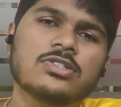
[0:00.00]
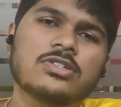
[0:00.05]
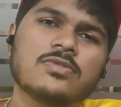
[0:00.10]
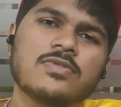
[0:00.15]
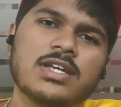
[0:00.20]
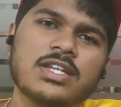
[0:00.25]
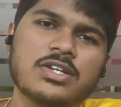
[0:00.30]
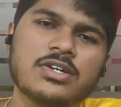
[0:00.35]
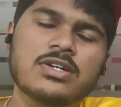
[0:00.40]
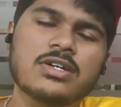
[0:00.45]

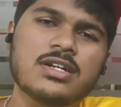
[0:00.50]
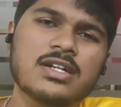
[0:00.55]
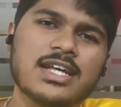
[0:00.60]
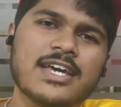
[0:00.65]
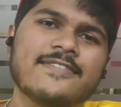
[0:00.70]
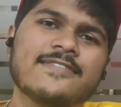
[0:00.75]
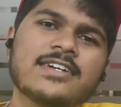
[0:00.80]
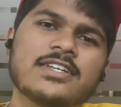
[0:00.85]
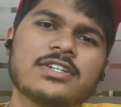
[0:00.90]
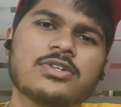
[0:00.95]
when you're
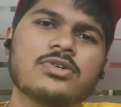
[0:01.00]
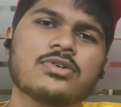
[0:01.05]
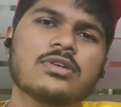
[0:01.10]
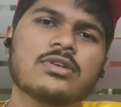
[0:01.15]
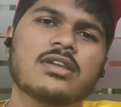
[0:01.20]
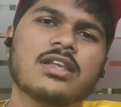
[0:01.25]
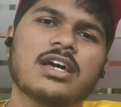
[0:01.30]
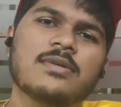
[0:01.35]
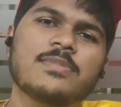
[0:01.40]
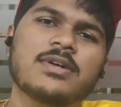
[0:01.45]
driving in cold
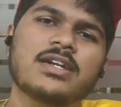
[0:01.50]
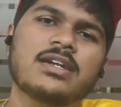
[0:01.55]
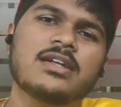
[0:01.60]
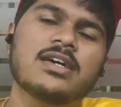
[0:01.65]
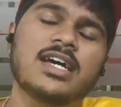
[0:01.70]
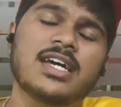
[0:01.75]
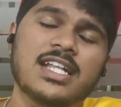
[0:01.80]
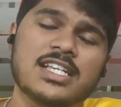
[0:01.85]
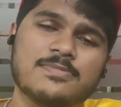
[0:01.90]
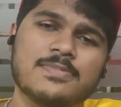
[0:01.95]
climate
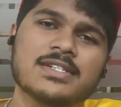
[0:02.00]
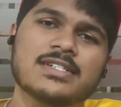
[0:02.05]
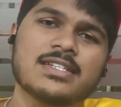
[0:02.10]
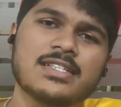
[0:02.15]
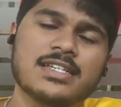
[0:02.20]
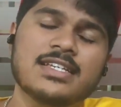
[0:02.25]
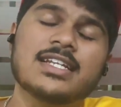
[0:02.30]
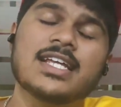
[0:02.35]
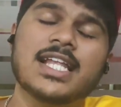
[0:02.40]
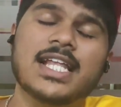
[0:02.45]
and
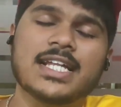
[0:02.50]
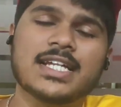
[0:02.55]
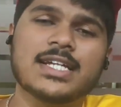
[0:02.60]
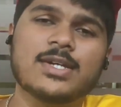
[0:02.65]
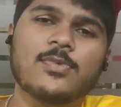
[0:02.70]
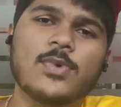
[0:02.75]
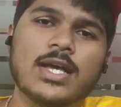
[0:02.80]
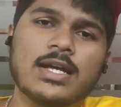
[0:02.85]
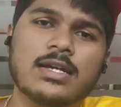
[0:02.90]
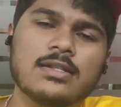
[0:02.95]
especially in an
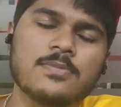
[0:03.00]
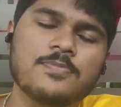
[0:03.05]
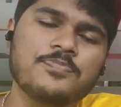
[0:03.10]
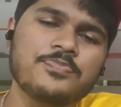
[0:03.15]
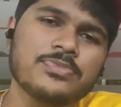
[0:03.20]
electric vehicle.